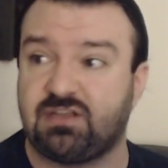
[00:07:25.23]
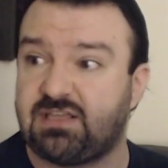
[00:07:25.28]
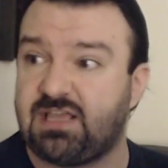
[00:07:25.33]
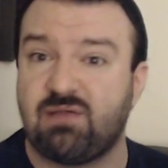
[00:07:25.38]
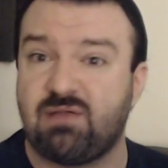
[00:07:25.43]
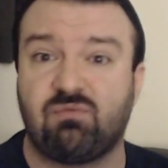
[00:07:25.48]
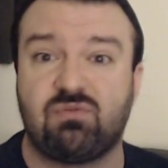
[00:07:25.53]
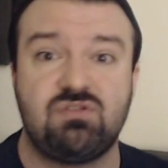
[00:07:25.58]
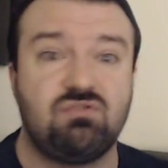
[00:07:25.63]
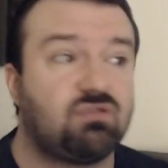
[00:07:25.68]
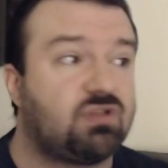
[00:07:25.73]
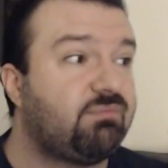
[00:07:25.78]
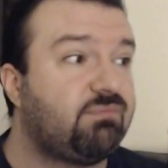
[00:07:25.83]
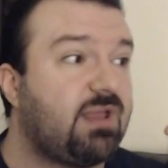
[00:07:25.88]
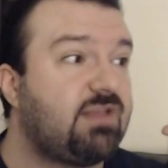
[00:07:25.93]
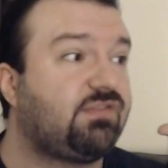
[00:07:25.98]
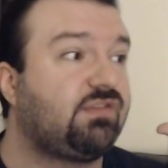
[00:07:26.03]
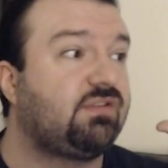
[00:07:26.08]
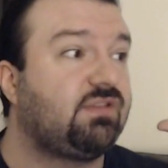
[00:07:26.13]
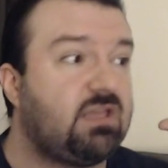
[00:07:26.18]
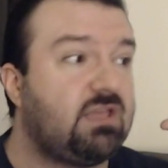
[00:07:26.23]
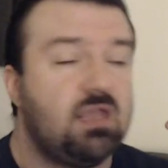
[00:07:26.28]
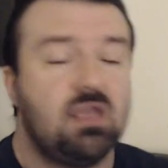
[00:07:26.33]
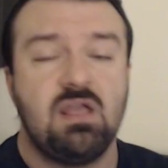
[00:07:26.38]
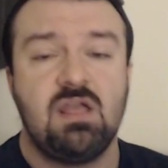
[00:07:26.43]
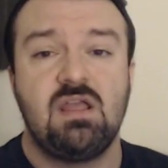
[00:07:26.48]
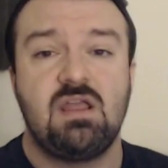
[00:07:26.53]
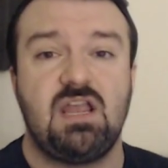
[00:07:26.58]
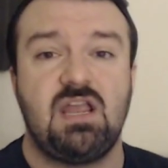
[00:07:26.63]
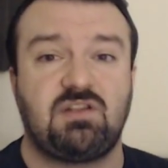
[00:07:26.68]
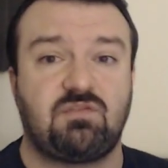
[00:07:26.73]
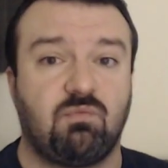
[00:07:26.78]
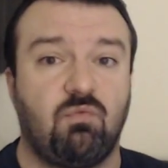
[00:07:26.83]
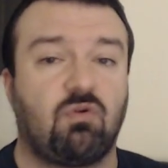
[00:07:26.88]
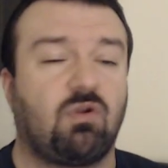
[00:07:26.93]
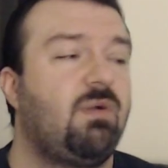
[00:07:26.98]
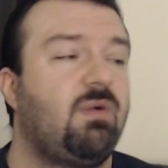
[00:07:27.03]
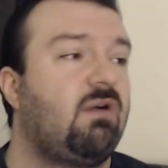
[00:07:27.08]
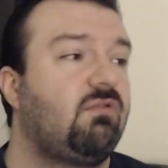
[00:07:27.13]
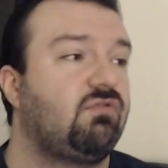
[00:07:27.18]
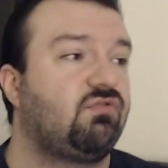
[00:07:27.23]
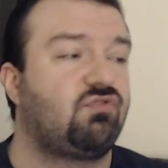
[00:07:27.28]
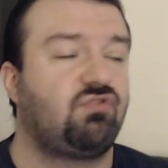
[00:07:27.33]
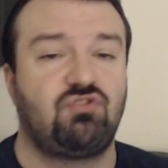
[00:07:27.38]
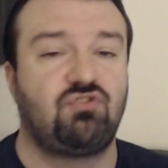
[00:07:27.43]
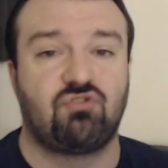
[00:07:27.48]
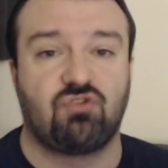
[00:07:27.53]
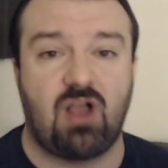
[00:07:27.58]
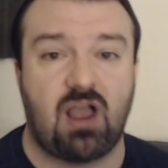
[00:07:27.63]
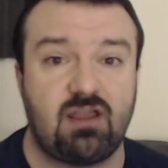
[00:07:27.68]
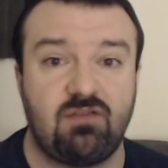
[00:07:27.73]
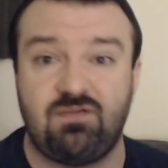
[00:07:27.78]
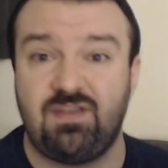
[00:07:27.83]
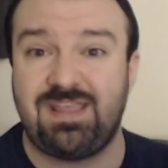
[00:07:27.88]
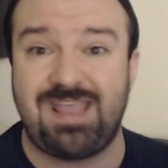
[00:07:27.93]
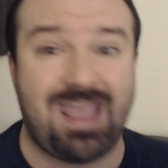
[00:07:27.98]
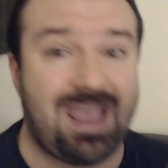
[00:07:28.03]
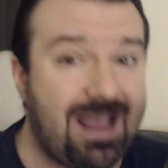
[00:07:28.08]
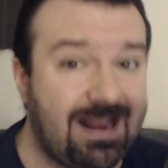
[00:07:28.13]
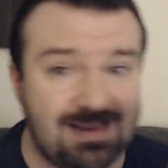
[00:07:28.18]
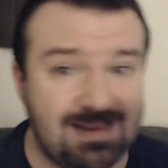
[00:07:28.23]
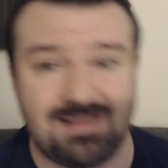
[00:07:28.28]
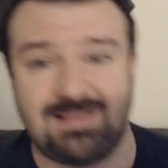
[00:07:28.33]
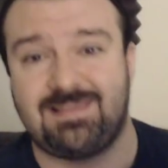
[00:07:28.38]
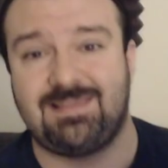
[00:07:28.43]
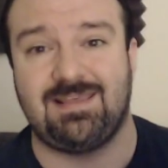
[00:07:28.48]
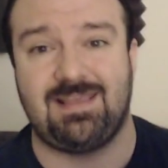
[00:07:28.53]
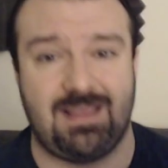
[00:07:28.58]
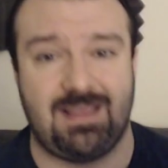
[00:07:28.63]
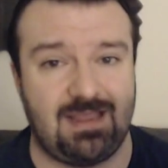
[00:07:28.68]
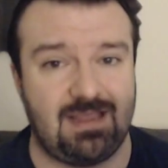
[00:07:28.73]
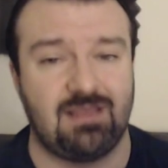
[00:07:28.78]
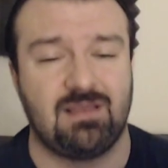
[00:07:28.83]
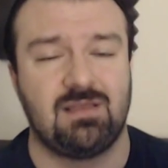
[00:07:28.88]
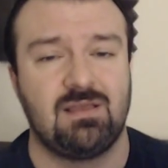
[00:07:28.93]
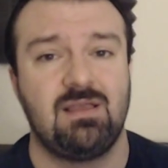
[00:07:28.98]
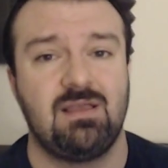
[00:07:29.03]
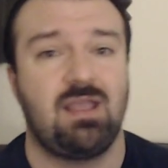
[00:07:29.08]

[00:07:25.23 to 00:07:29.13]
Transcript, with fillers: A game where you can basically, it's more about driving anything,